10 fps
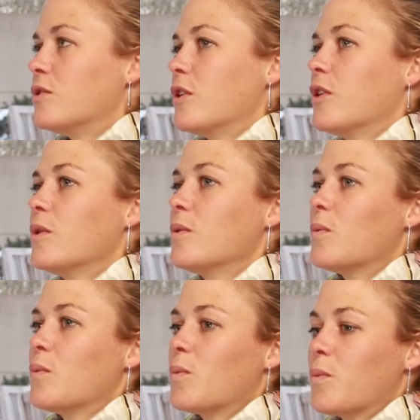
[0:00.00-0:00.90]
So
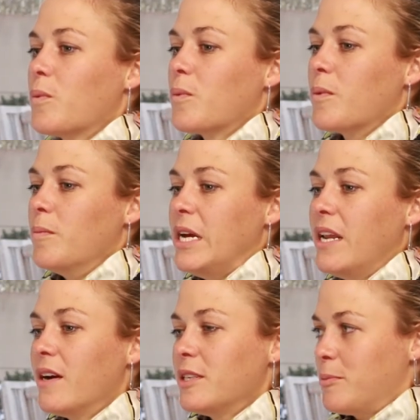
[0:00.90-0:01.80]

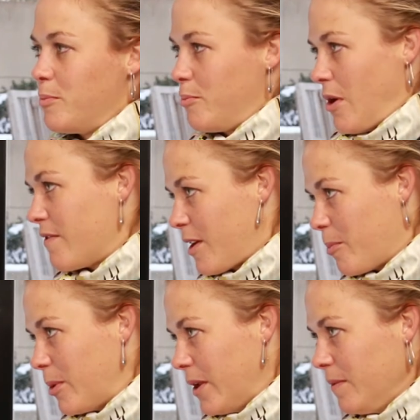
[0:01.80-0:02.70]
Mediae is a private
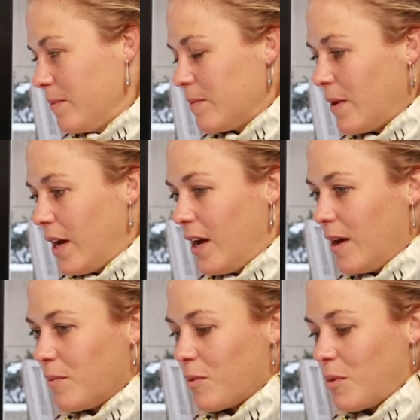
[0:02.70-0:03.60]
company,
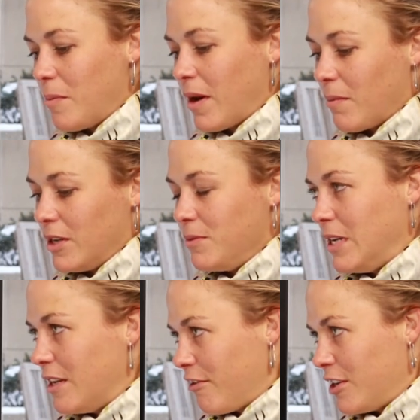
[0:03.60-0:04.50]
um, and we make
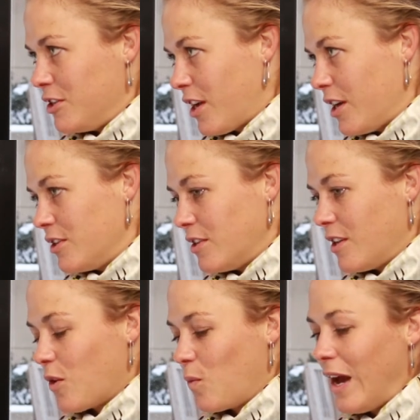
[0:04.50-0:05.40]
media for education.
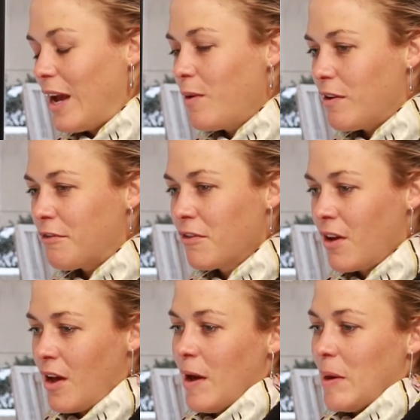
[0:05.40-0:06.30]
And the way we've
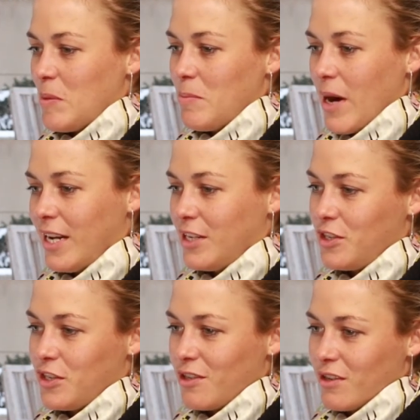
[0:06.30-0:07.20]

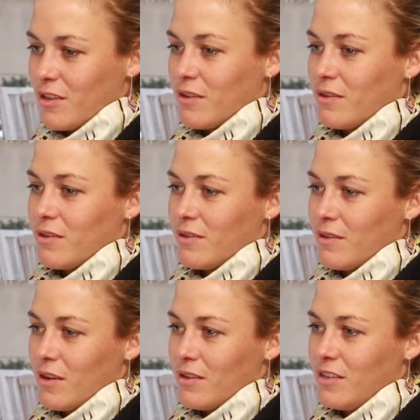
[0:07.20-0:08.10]
managed to
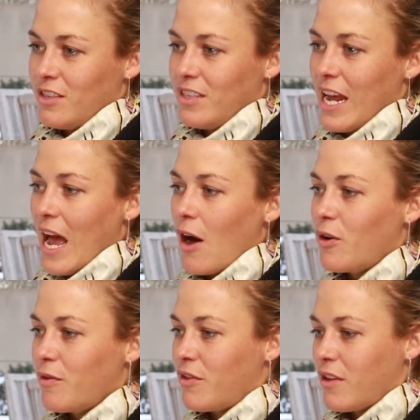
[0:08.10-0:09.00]
stay
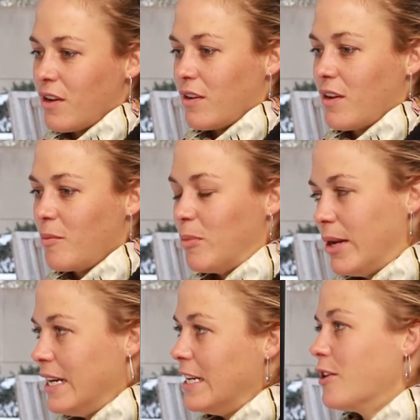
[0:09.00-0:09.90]
out of the
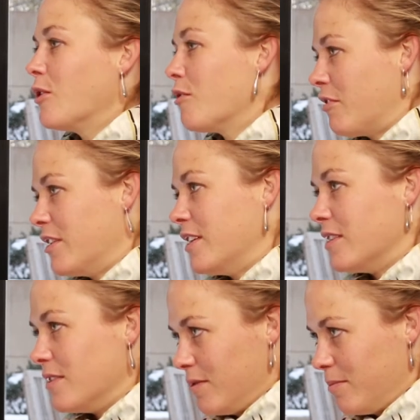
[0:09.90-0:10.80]
completely
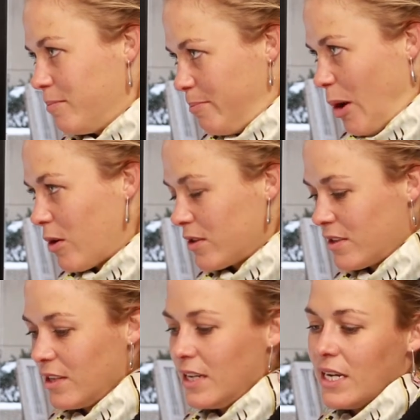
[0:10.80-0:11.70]
donor-funded box
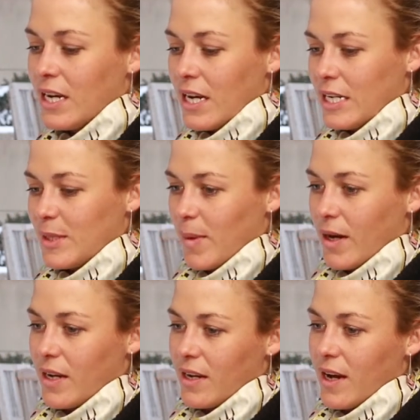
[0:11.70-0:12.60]
is by